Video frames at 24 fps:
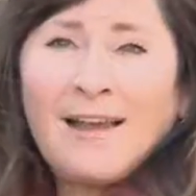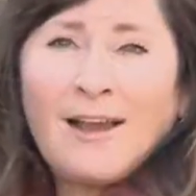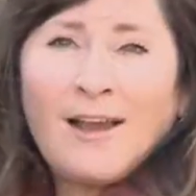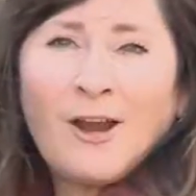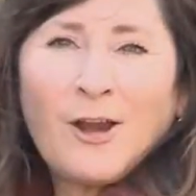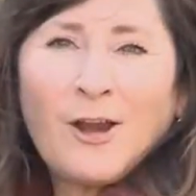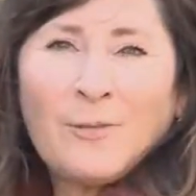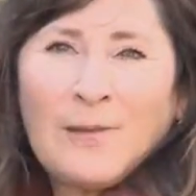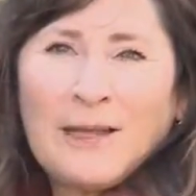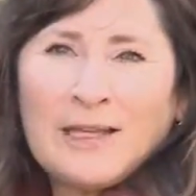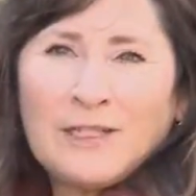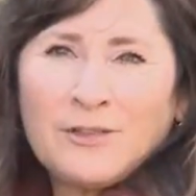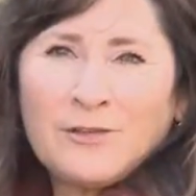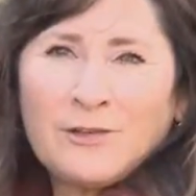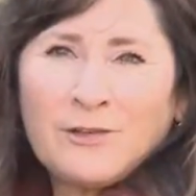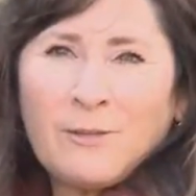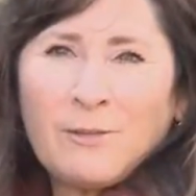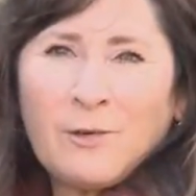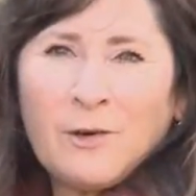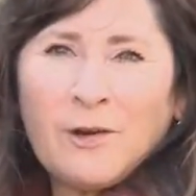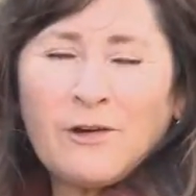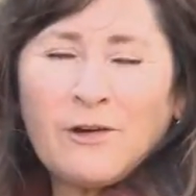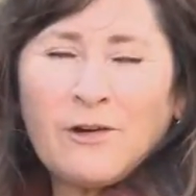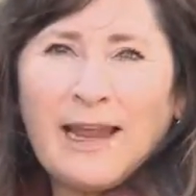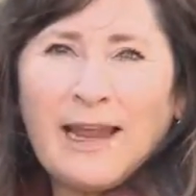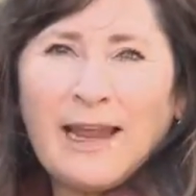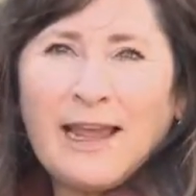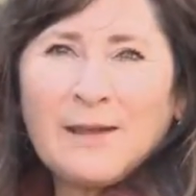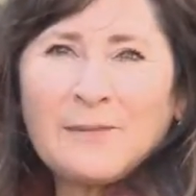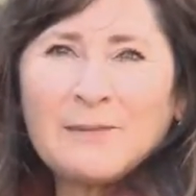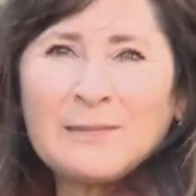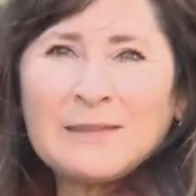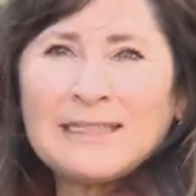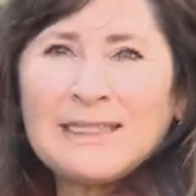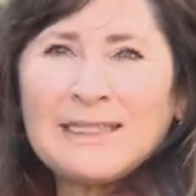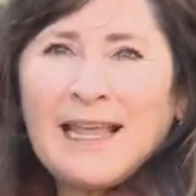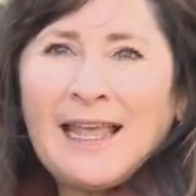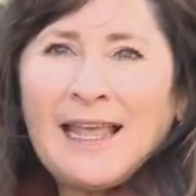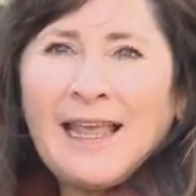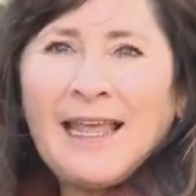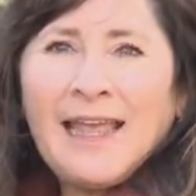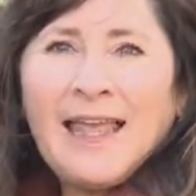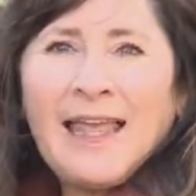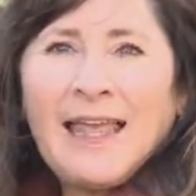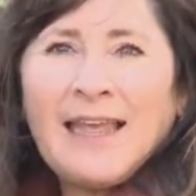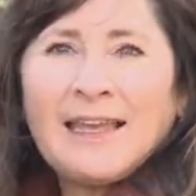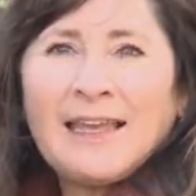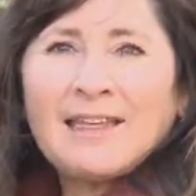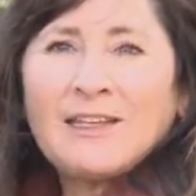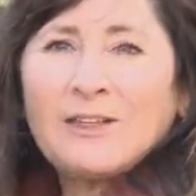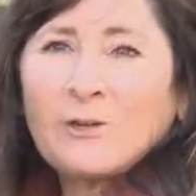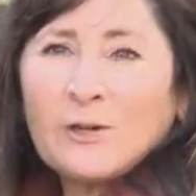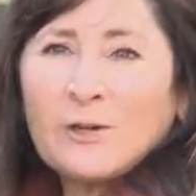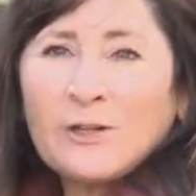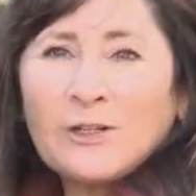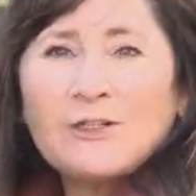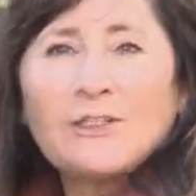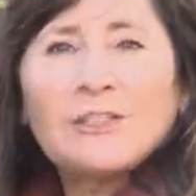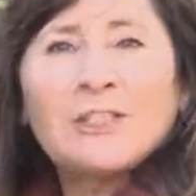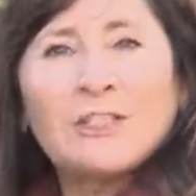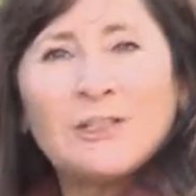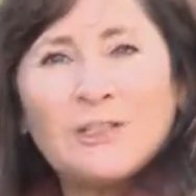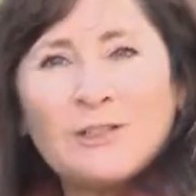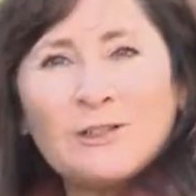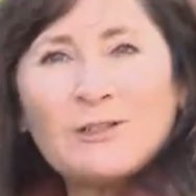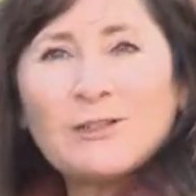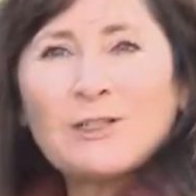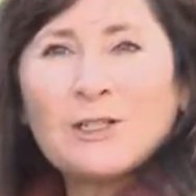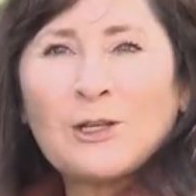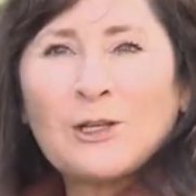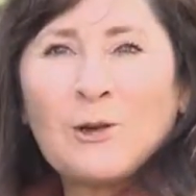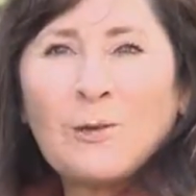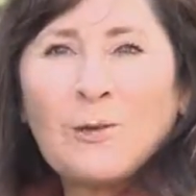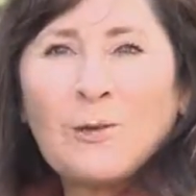our mentoring programs. And in order to do so,